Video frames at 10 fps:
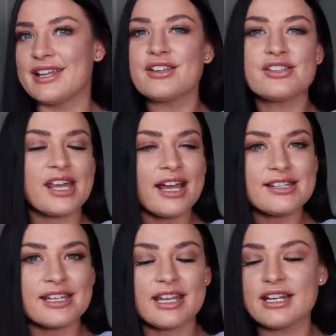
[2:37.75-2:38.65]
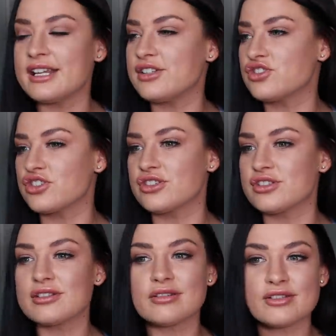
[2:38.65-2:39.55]
Sizing is
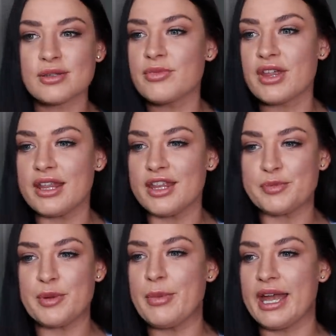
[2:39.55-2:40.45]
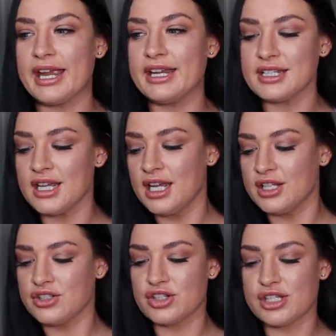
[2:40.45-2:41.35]
just something that's been made
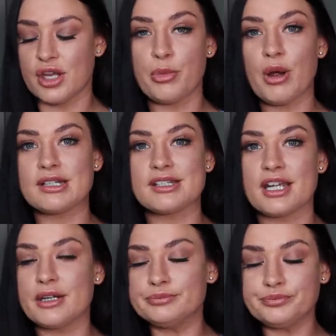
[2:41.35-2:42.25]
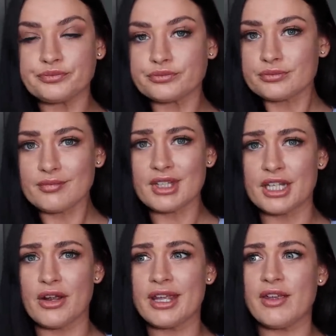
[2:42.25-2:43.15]
just so brands can,
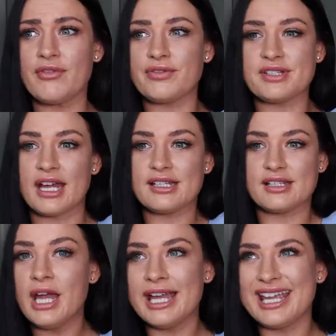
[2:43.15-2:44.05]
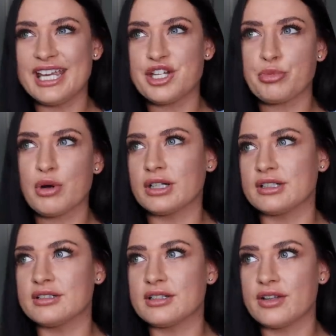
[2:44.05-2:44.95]
you know, give sizes. Each
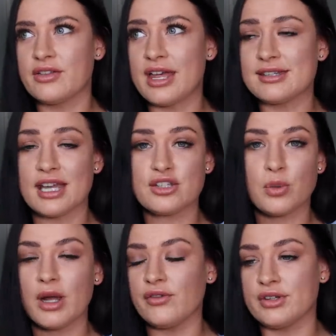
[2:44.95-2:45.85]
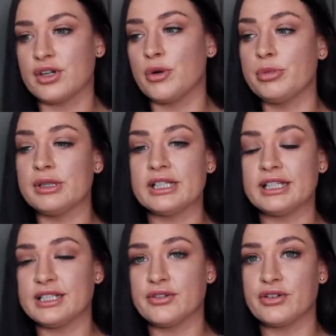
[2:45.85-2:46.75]
brand, their size twelve is
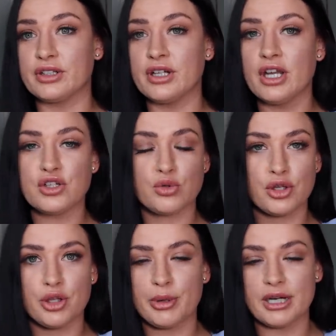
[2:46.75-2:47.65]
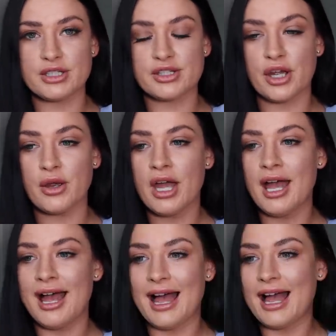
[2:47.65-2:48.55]
completely different to another brand, so
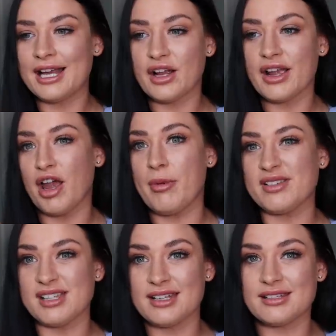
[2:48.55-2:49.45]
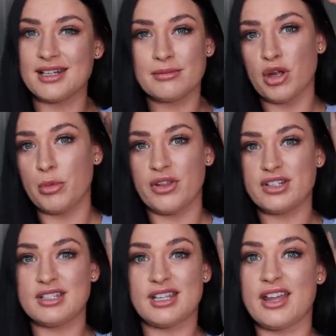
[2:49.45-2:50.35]
I don't care about sizing. I'm not
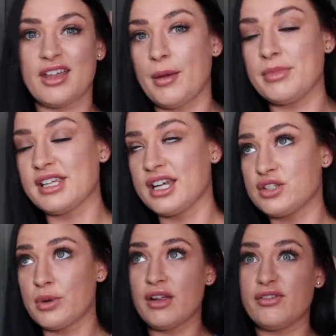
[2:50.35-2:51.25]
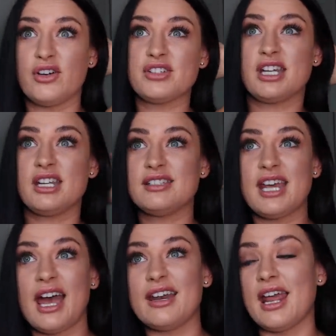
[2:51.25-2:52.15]
bothered to say that I'm a size twelve, fourteen,
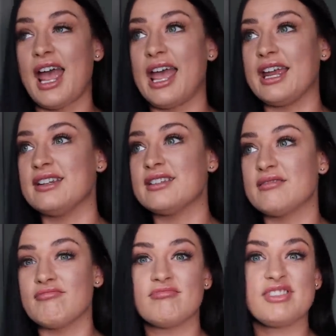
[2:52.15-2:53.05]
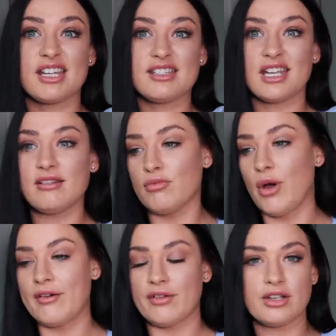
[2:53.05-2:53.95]
ten, eight, sixteen,
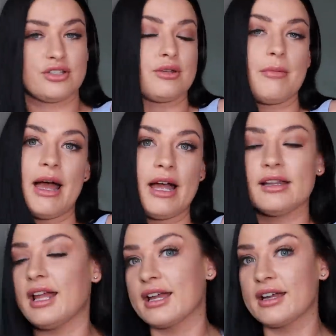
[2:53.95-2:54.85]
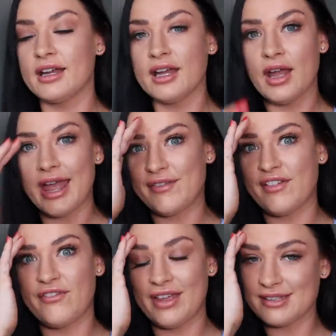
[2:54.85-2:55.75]
whatever. It doesn't matter. Like, if
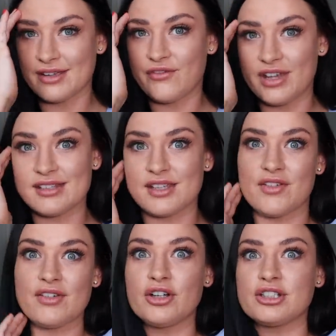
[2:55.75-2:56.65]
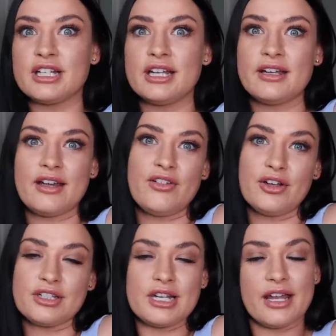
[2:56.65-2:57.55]
it fits, it fits. If I feel good in it, I feel
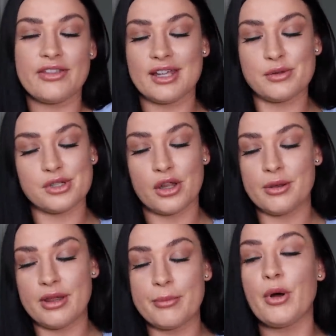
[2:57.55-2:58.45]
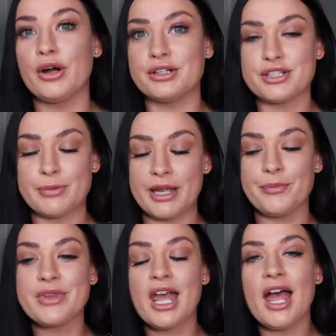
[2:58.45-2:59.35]
good in it, and that's what's all important to me.
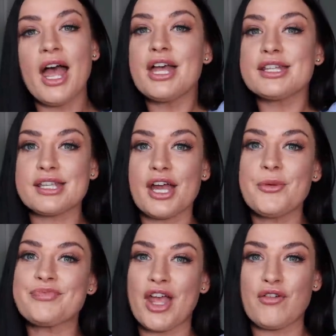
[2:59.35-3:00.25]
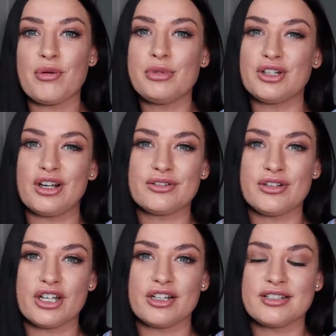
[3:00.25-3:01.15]
So now I've rambled on
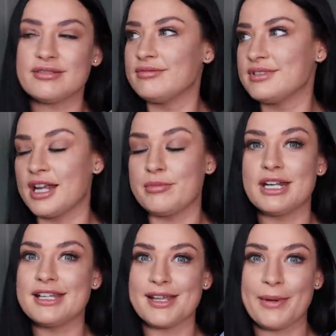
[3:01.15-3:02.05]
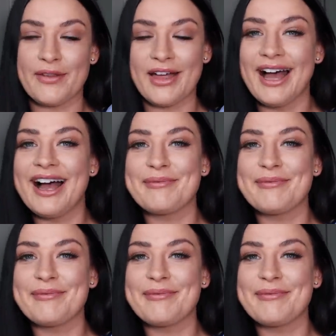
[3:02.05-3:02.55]
for a good ten minutes about that.